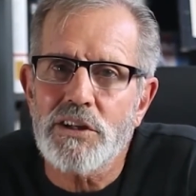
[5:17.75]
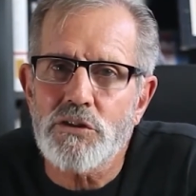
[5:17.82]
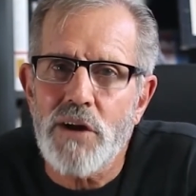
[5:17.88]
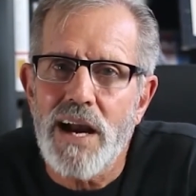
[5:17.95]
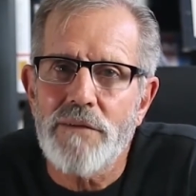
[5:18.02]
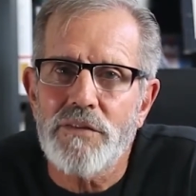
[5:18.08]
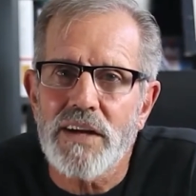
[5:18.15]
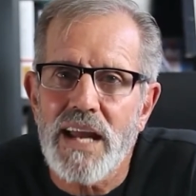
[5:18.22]

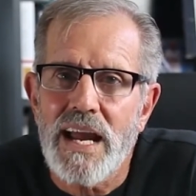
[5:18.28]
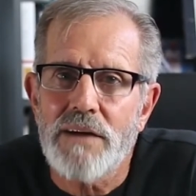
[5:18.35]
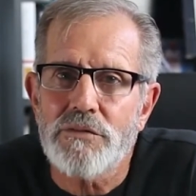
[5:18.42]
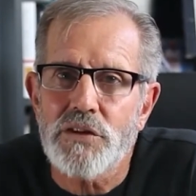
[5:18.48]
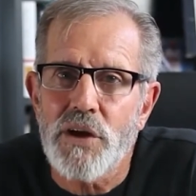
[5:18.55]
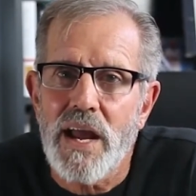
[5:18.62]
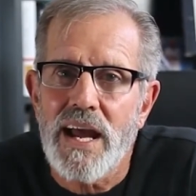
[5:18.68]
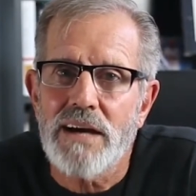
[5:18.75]
traffic
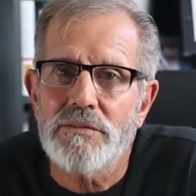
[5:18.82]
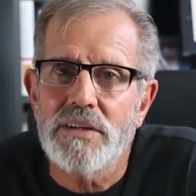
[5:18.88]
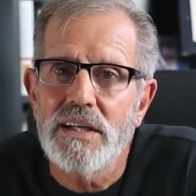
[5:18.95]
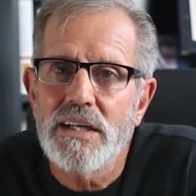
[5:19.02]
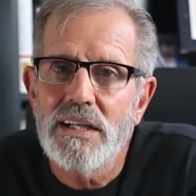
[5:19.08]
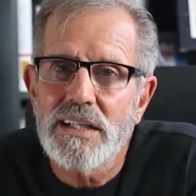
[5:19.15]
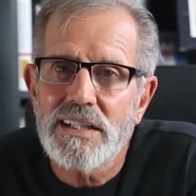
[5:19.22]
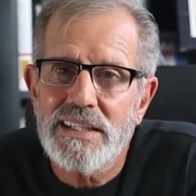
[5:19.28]
after you have
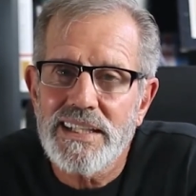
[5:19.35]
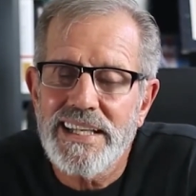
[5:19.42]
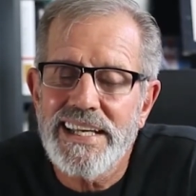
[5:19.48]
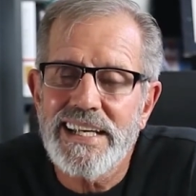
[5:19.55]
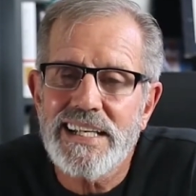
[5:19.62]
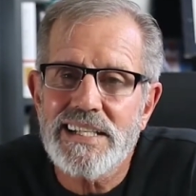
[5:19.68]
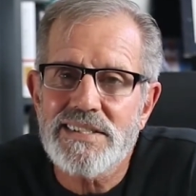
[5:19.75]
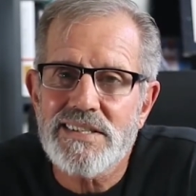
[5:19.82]

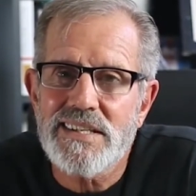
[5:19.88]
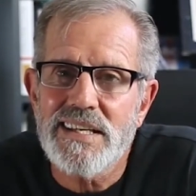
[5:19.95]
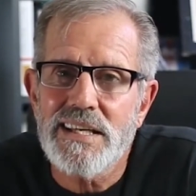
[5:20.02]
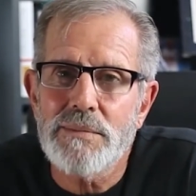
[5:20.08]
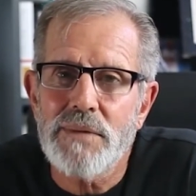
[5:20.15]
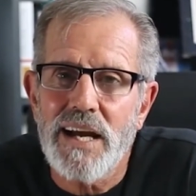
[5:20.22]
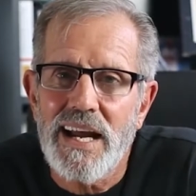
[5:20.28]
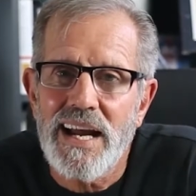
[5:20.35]
LinkSeam